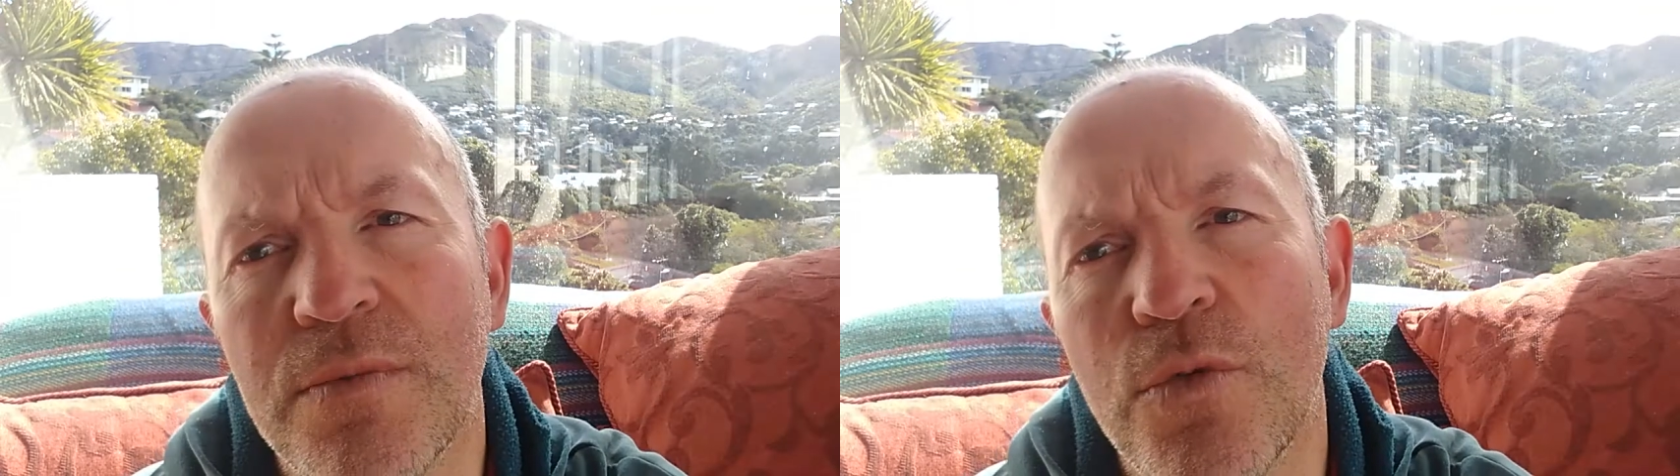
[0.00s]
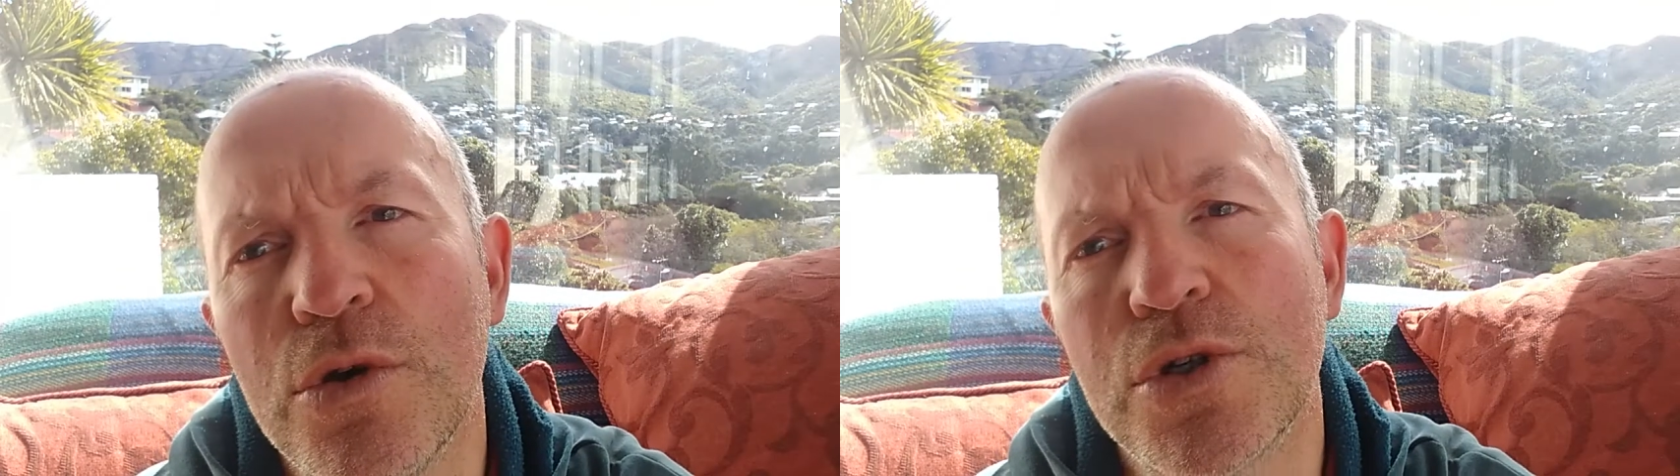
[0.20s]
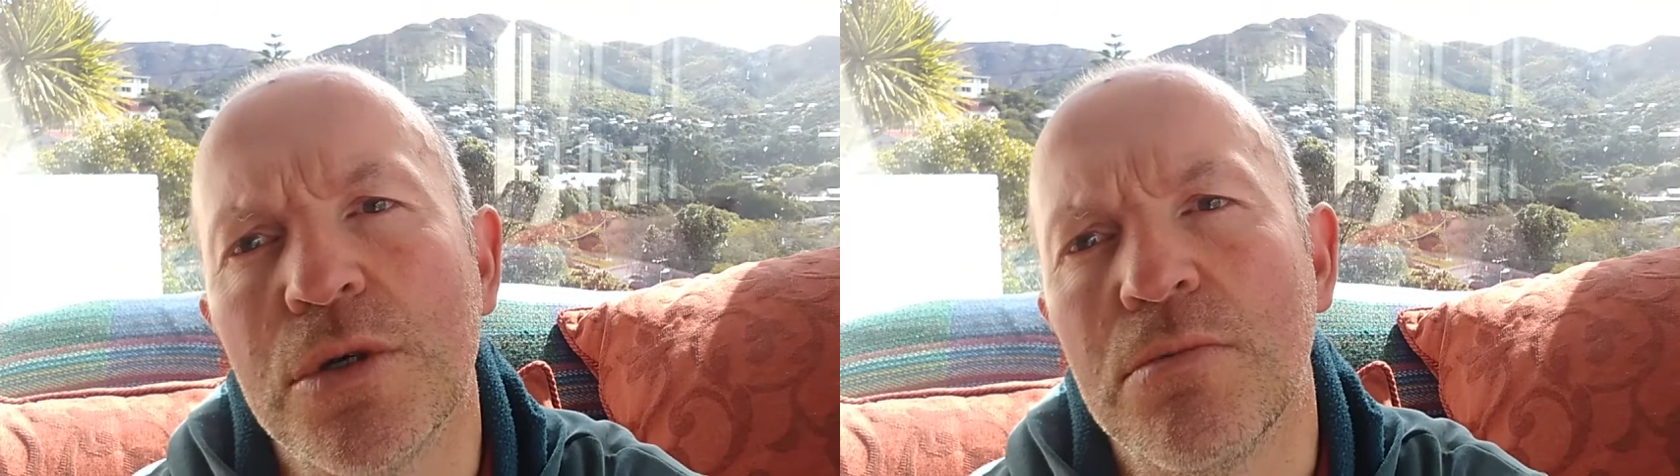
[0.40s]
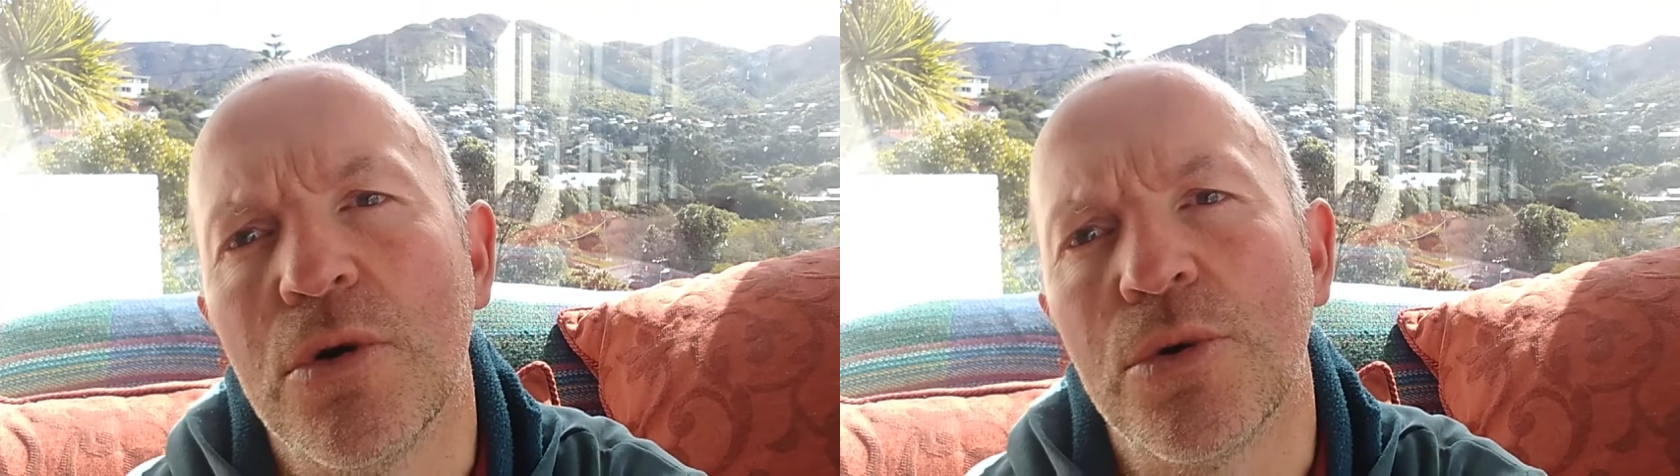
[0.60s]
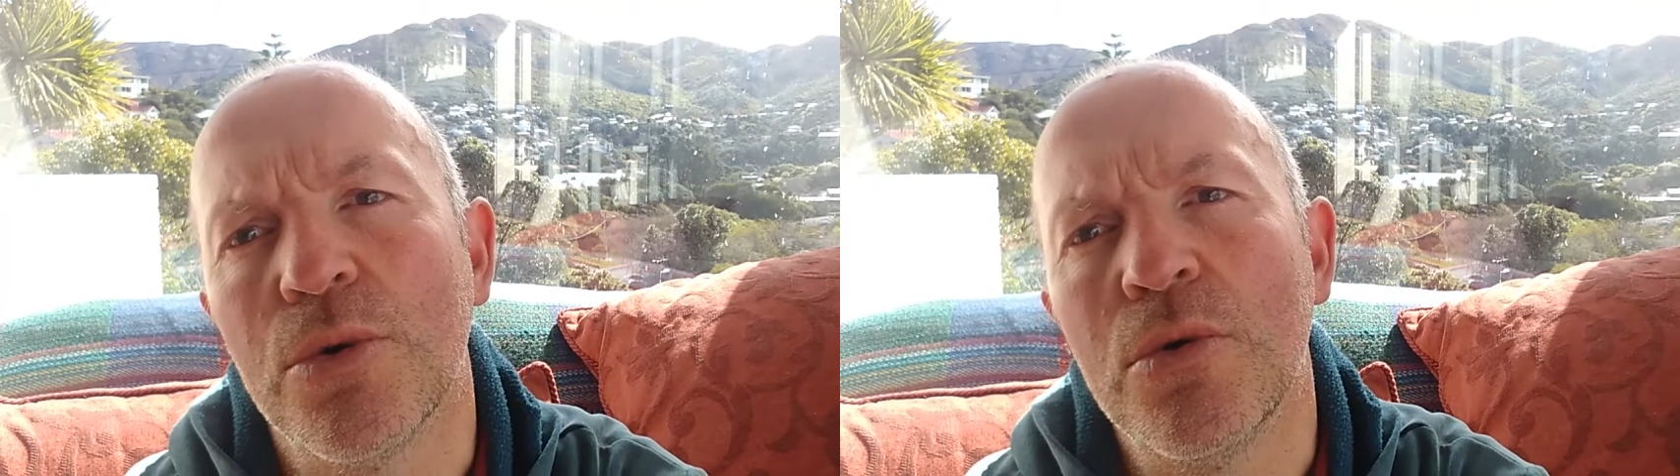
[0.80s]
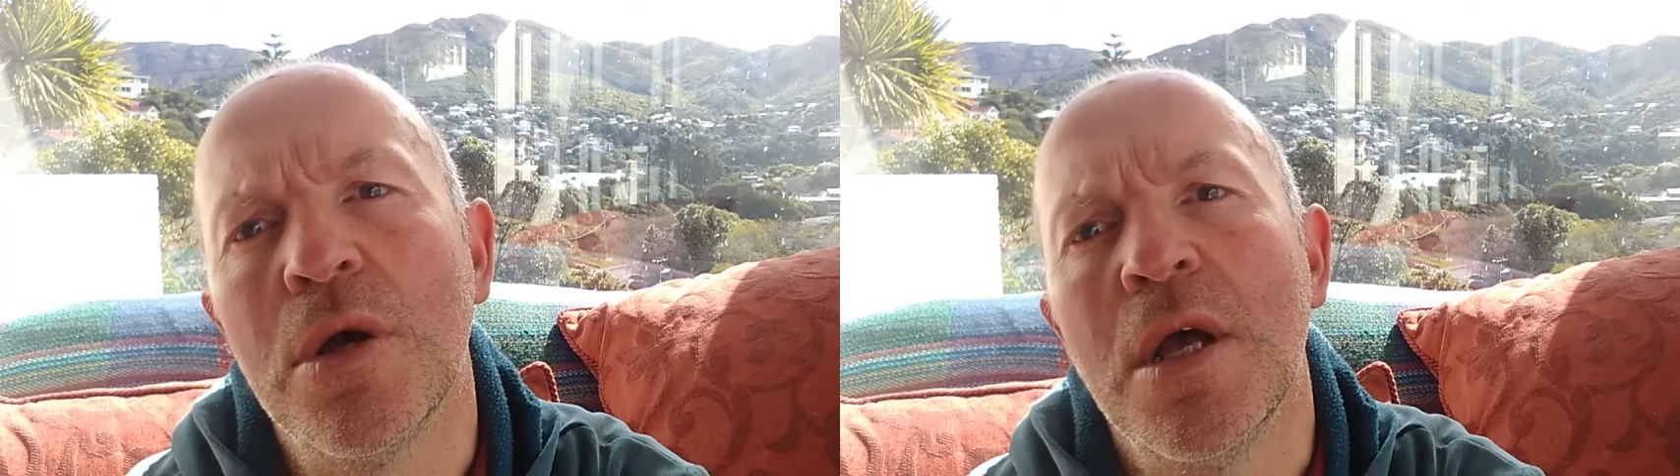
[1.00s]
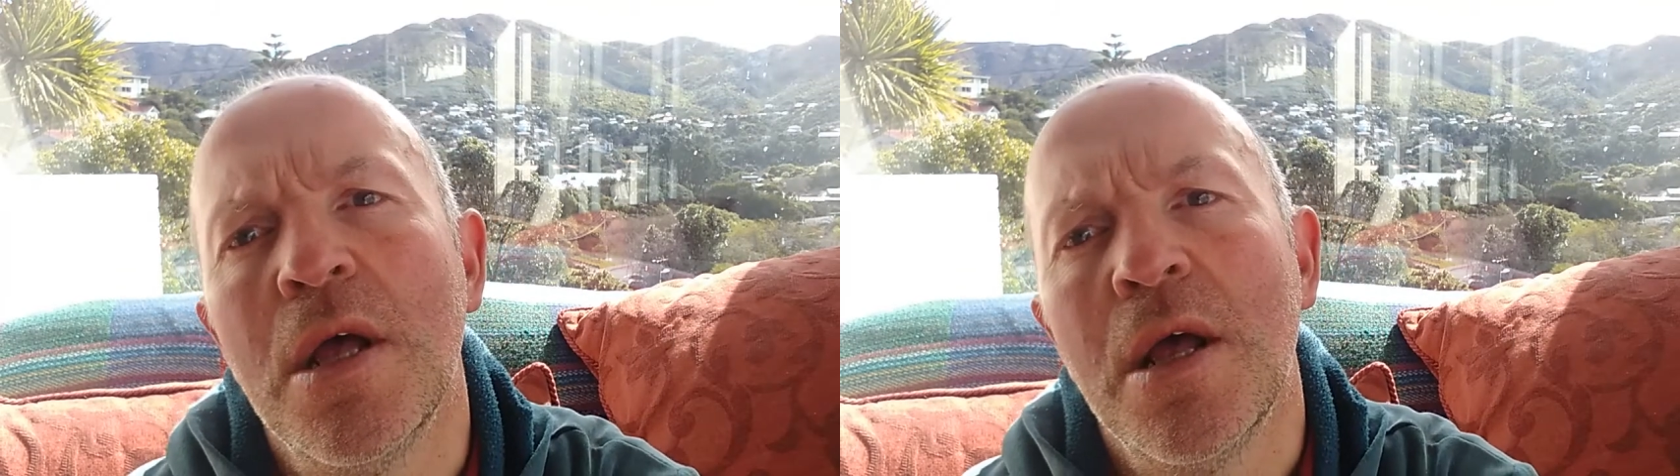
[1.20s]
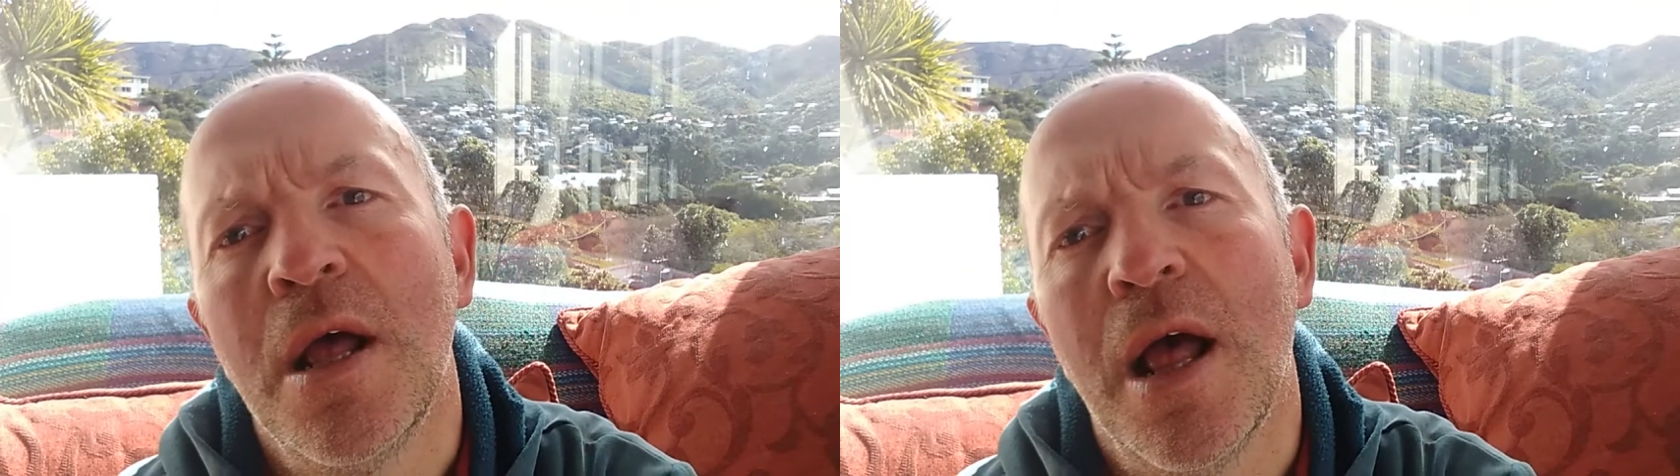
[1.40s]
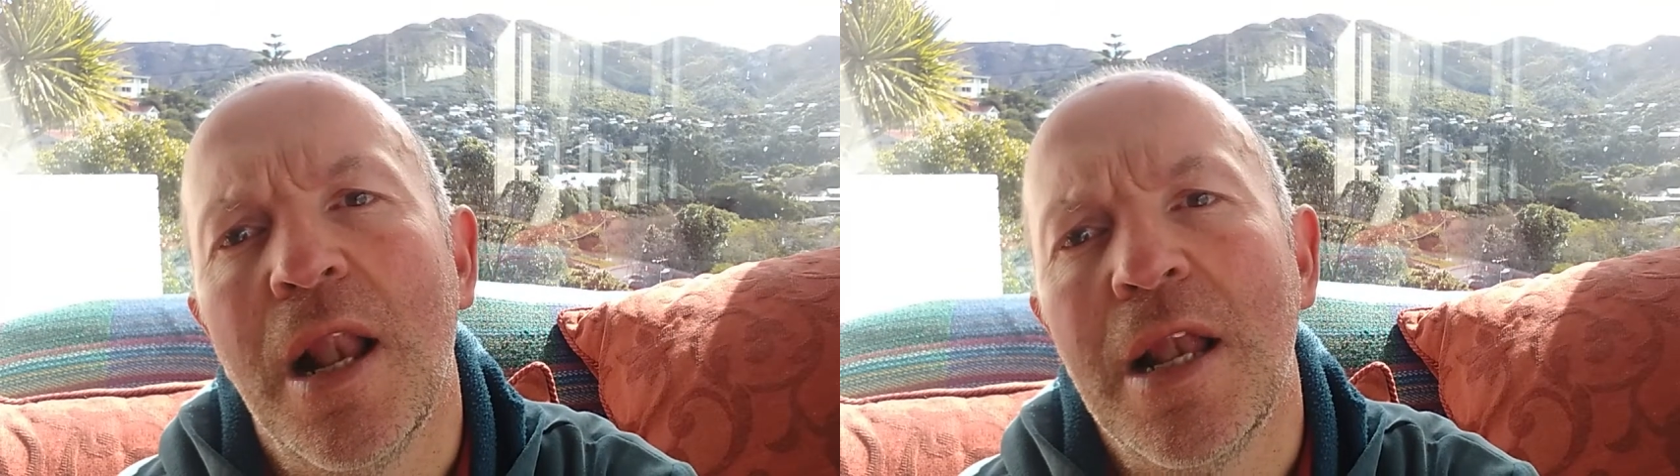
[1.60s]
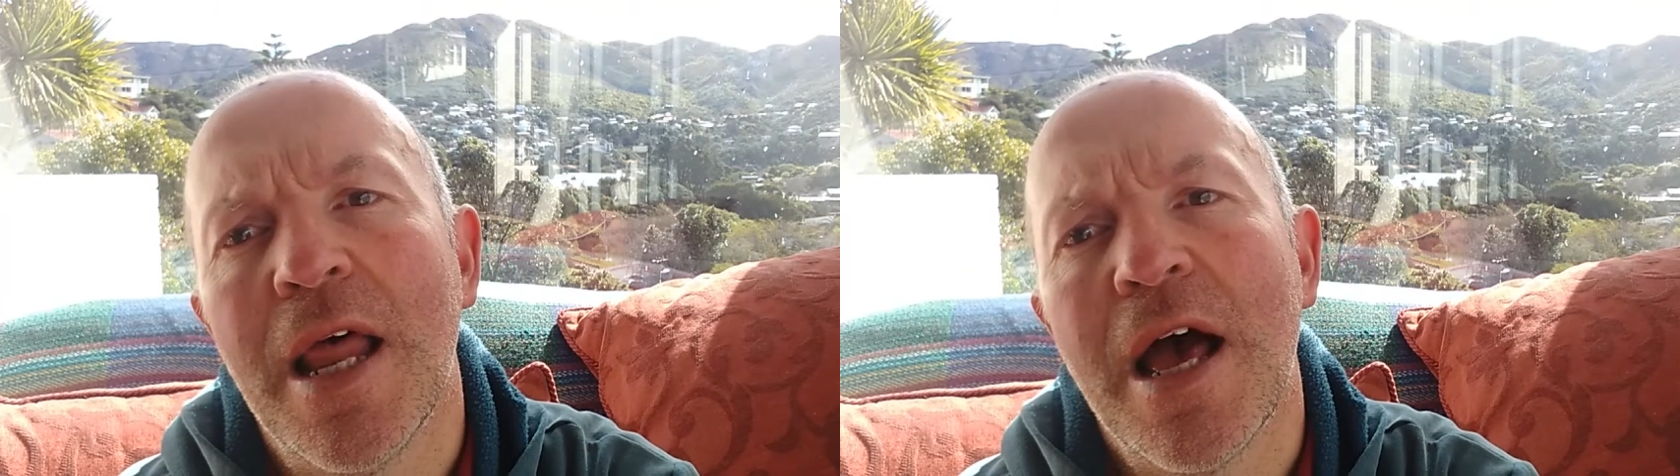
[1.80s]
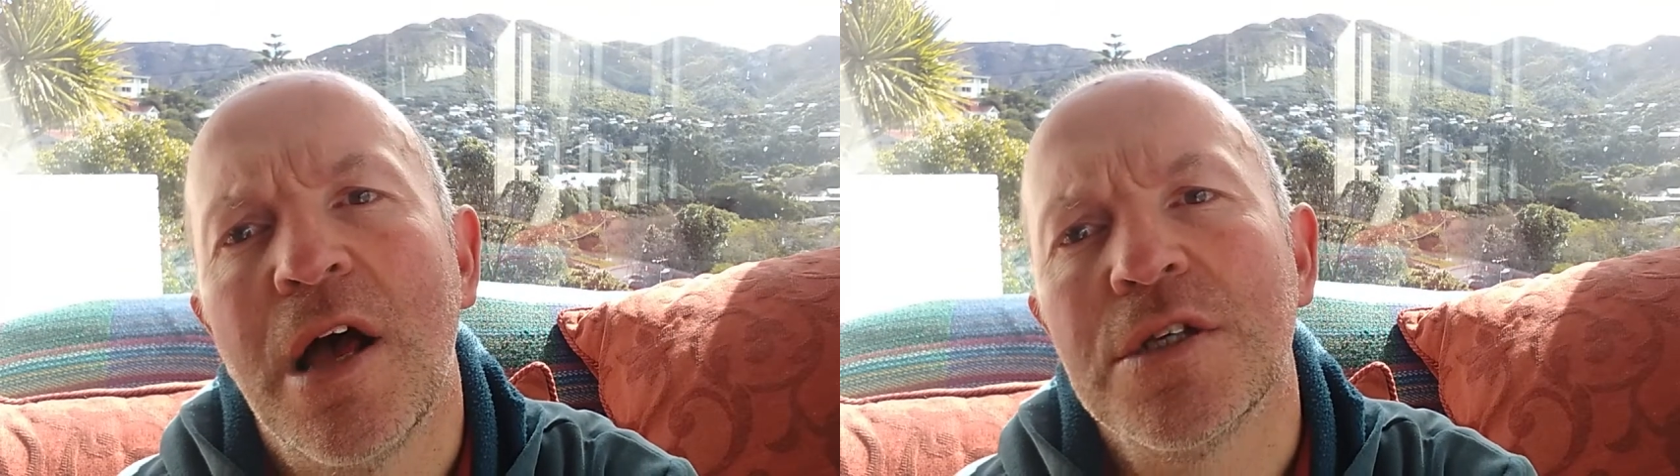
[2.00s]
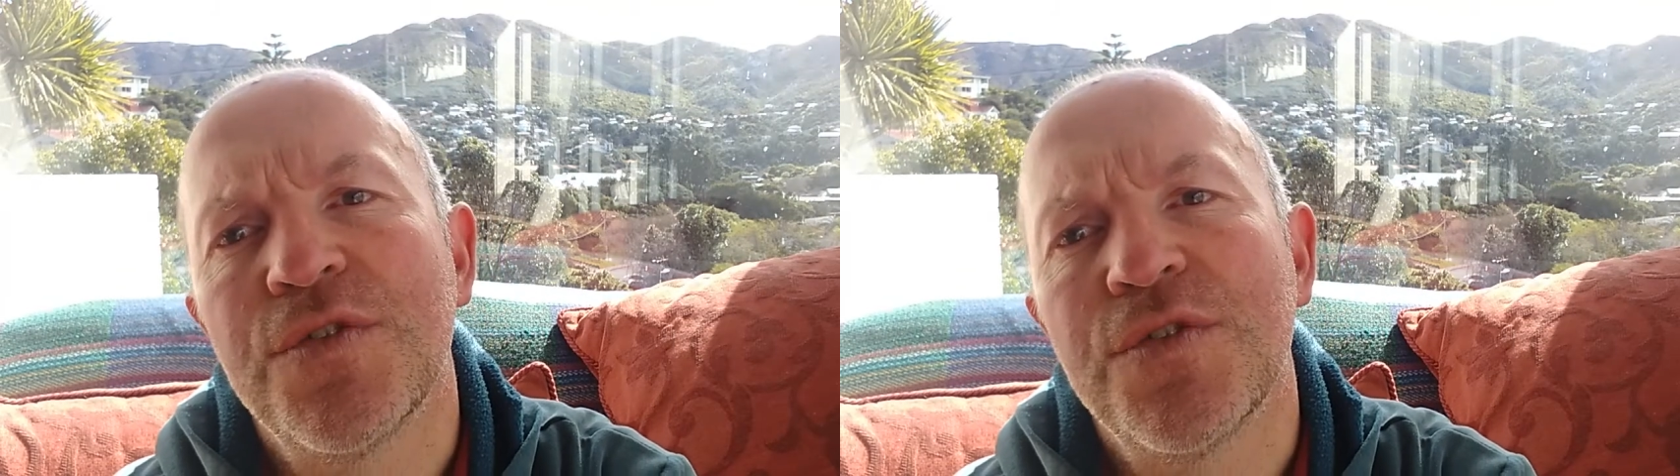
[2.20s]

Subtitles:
inversion model allows